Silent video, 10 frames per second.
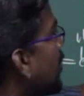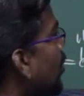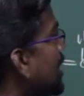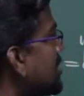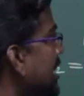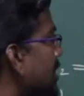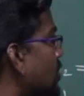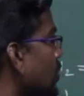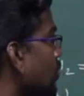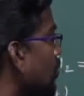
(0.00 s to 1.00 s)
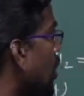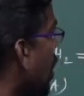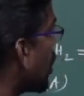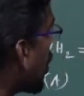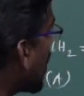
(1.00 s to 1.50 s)
double bond CH2.
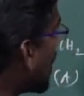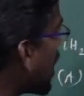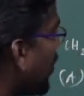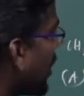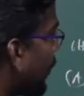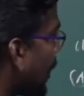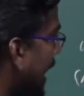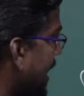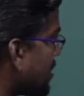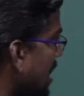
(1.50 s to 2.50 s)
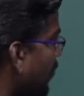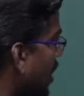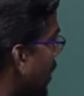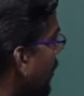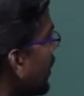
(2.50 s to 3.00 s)
Totally how many products are
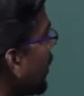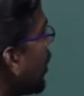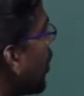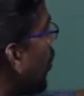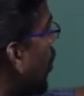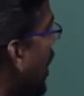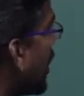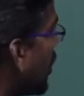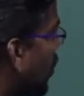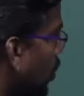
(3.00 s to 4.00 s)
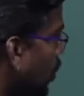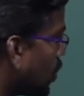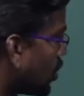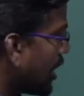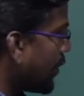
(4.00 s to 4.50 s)
formed? 1,
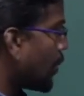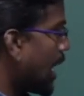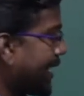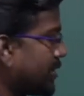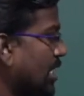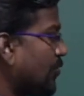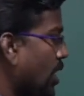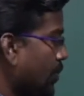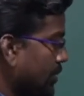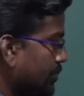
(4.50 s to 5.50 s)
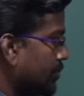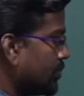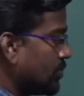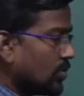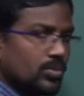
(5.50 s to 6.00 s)
2, 3 products are formed.
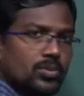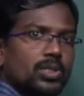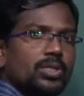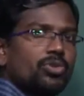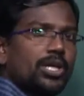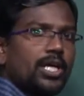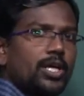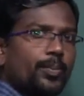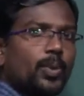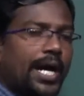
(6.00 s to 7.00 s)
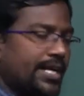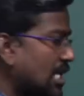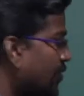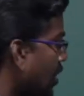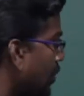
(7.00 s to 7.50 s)
3 products
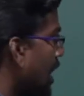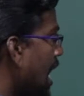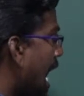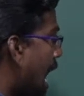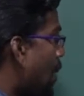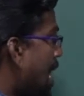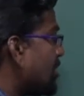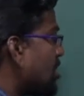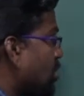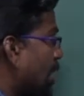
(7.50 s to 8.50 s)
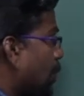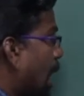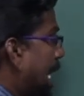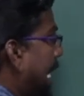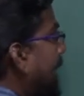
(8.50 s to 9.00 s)
are formed. Among the 3
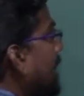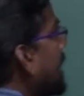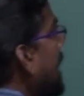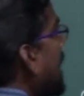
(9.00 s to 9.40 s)
products,